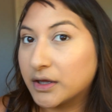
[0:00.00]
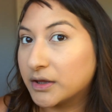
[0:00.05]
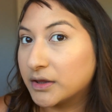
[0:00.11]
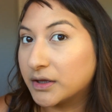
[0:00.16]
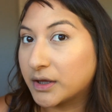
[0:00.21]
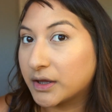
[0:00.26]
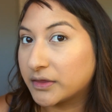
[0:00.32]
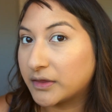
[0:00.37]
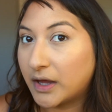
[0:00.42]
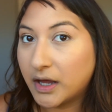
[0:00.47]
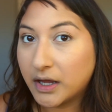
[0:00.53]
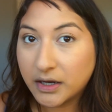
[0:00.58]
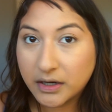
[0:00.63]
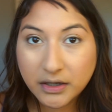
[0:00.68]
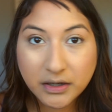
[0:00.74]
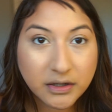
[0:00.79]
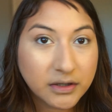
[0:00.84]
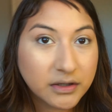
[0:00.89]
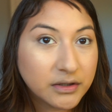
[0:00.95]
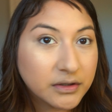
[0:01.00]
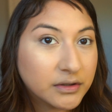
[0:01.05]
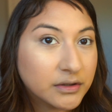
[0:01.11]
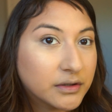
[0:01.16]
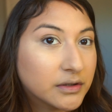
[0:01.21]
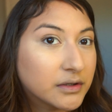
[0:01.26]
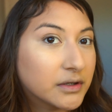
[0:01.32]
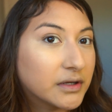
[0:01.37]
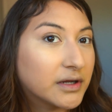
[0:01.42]
Look at that.
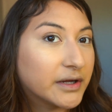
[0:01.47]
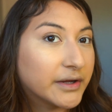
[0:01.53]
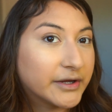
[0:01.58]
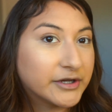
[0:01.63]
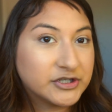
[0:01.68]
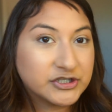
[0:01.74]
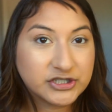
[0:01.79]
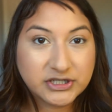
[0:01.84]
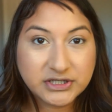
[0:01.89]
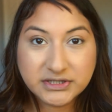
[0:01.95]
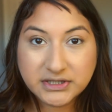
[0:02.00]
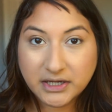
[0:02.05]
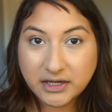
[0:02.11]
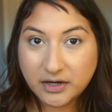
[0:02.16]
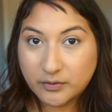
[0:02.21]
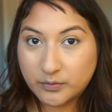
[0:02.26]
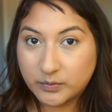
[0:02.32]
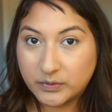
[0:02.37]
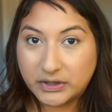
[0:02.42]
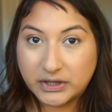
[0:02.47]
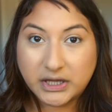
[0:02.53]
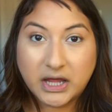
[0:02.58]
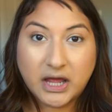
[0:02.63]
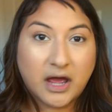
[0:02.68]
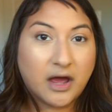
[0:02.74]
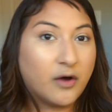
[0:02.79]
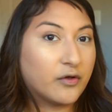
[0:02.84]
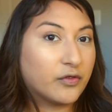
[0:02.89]
It's just like a really
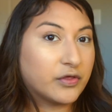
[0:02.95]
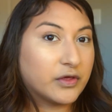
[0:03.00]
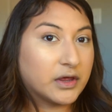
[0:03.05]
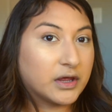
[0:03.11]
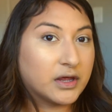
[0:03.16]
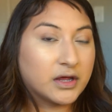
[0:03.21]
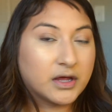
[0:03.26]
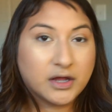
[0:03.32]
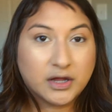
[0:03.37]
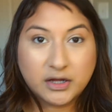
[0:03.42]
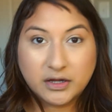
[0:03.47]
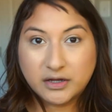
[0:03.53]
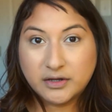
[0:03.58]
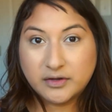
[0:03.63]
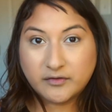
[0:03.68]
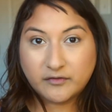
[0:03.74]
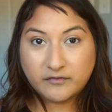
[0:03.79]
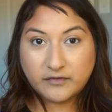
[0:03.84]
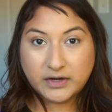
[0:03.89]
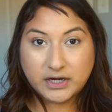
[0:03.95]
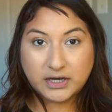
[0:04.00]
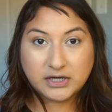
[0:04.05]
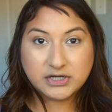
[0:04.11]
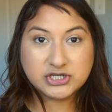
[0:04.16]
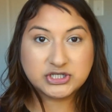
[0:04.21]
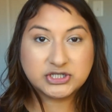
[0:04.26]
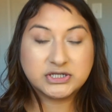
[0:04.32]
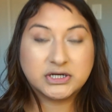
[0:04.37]
healthy
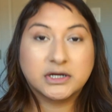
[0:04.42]
finish.